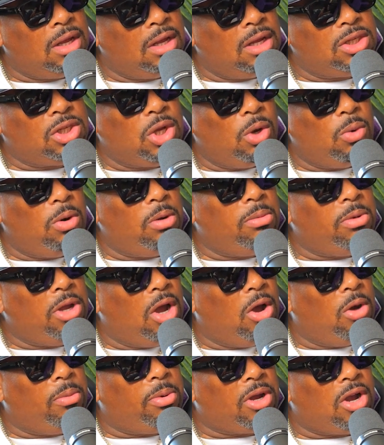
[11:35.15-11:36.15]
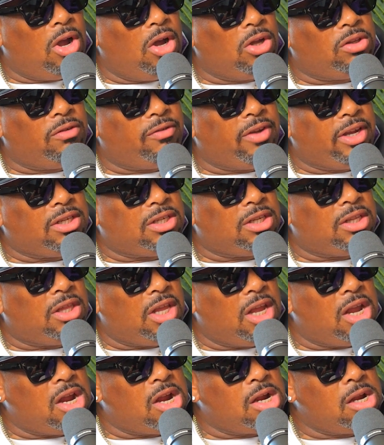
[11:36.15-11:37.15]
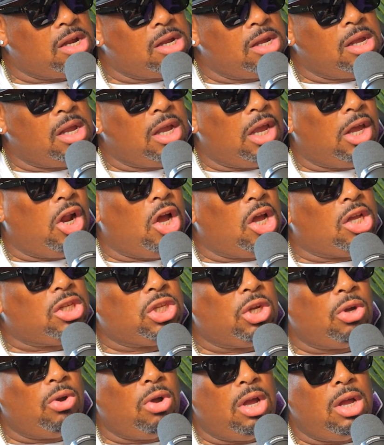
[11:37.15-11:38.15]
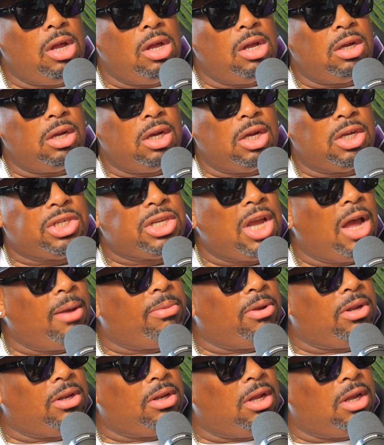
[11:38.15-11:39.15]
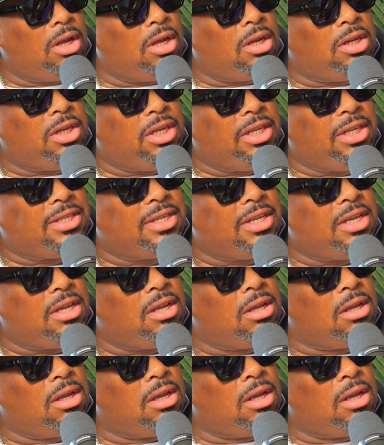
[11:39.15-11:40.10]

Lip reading: so we'll be open cultivation there, and also a shop in D.C.